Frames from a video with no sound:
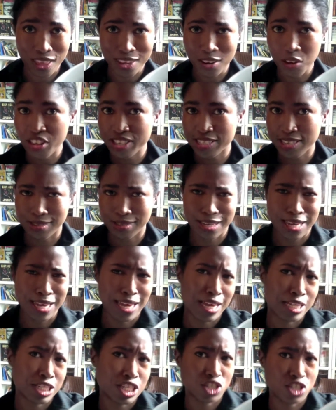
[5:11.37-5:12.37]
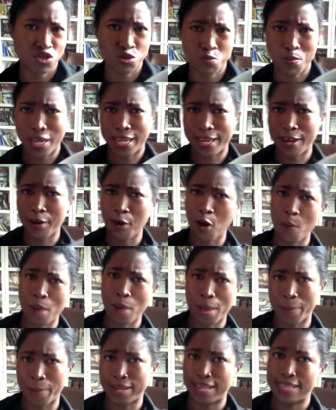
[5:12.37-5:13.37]
I know this sounds like, hey, she's spending out all my
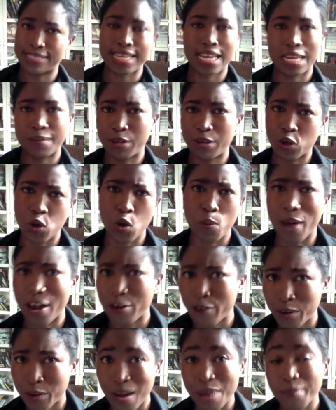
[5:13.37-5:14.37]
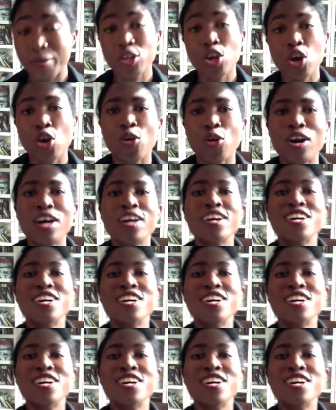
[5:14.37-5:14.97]
money telling me to go and buy red wine, but no.